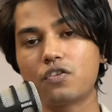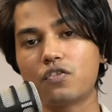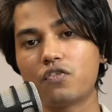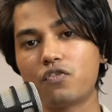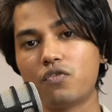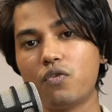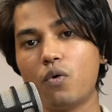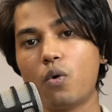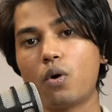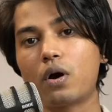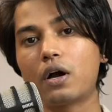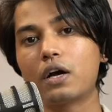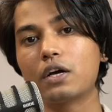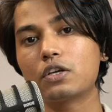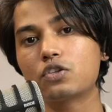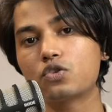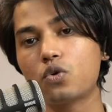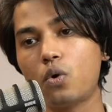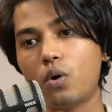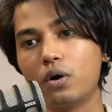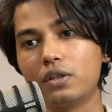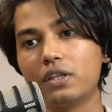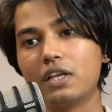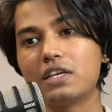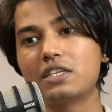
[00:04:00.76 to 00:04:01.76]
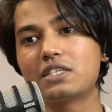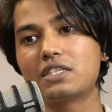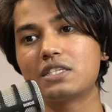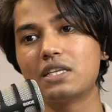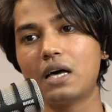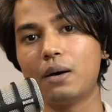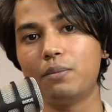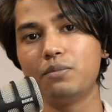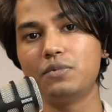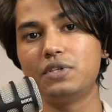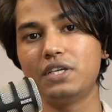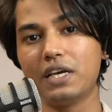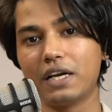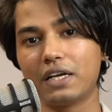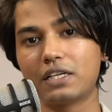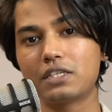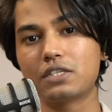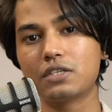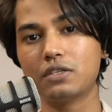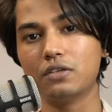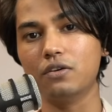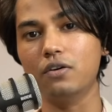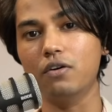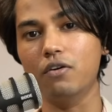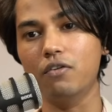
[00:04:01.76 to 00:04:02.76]
focus on the
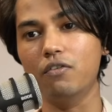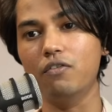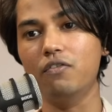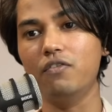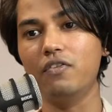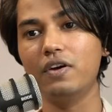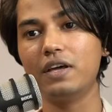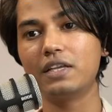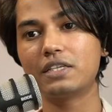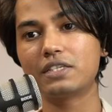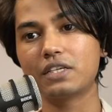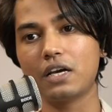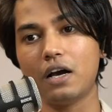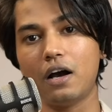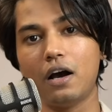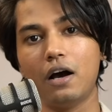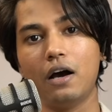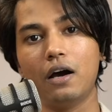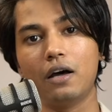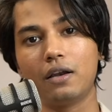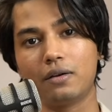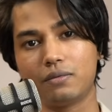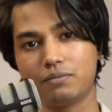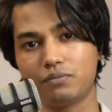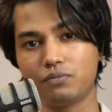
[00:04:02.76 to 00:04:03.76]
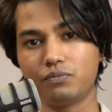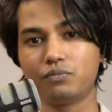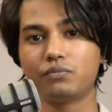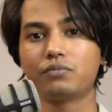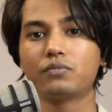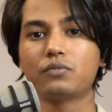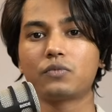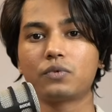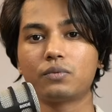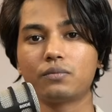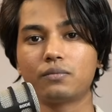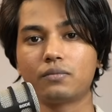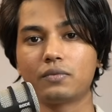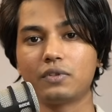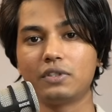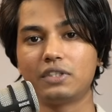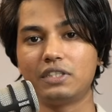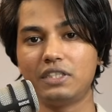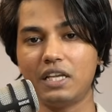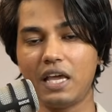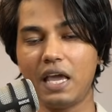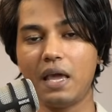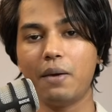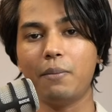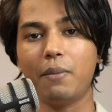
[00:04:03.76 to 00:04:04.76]
subjects which are
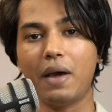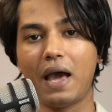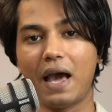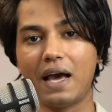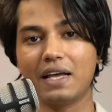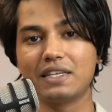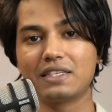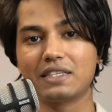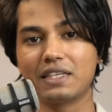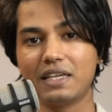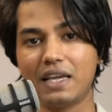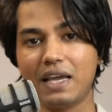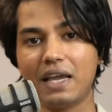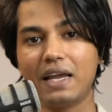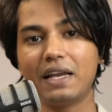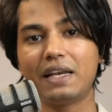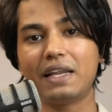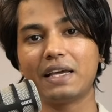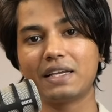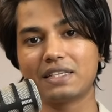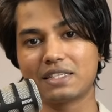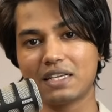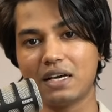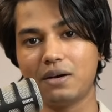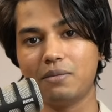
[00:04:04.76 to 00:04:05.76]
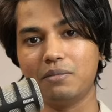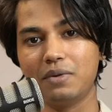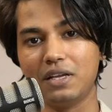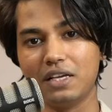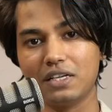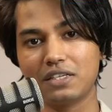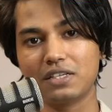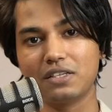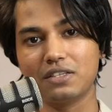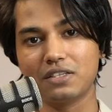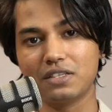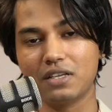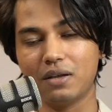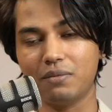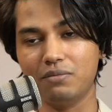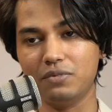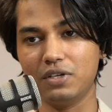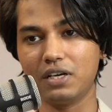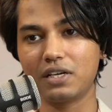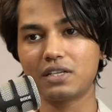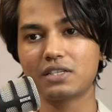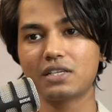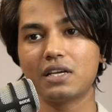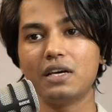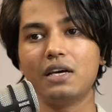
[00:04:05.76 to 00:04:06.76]
same as GATE examination
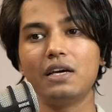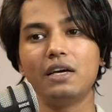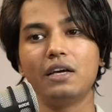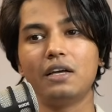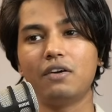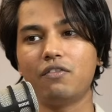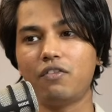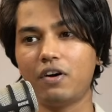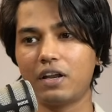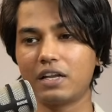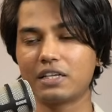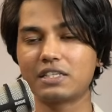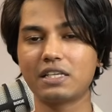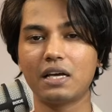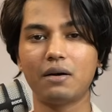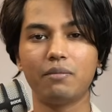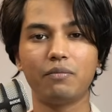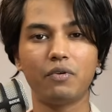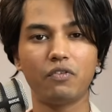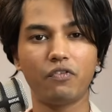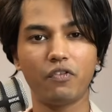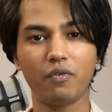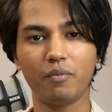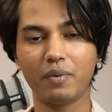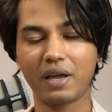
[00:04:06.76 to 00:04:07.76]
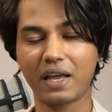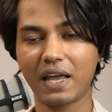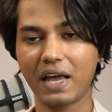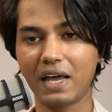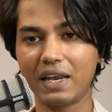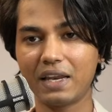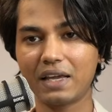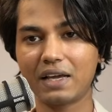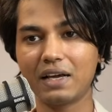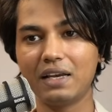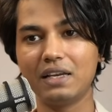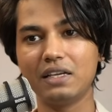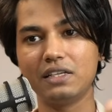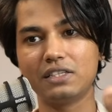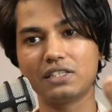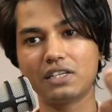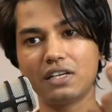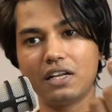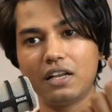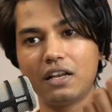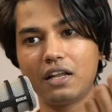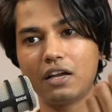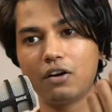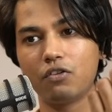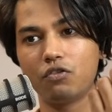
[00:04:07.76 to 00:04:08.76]
subjects. For example, for mechanical
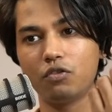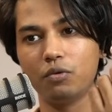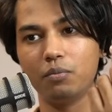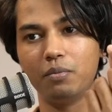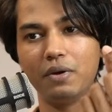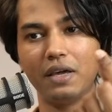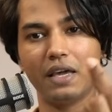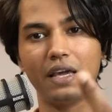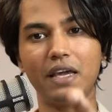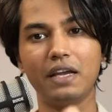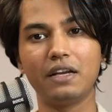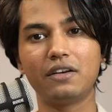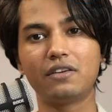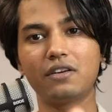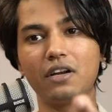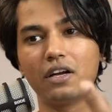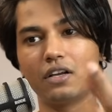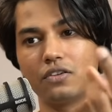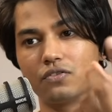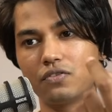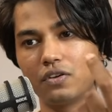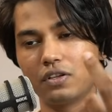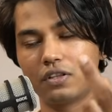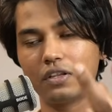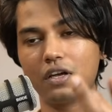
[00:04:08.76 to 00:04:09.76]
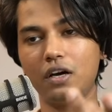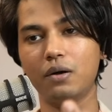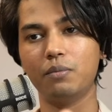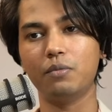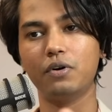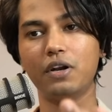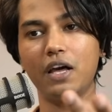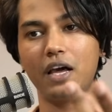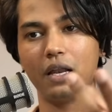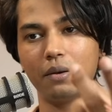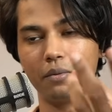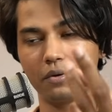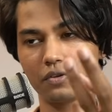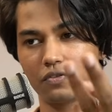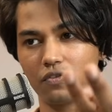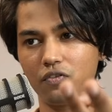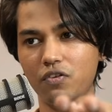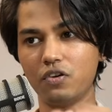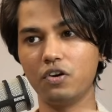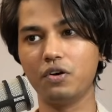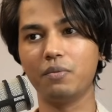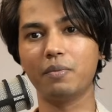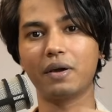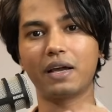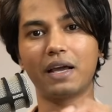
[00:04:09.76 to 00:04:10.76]
engineering, it would be heat transfer, thermodynamics,
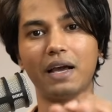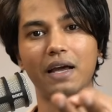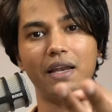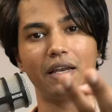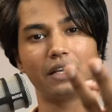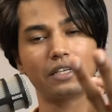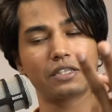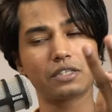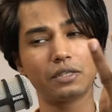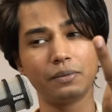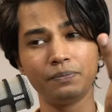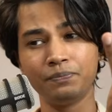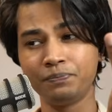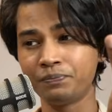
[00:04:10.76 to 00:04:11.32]
fluid mechanics,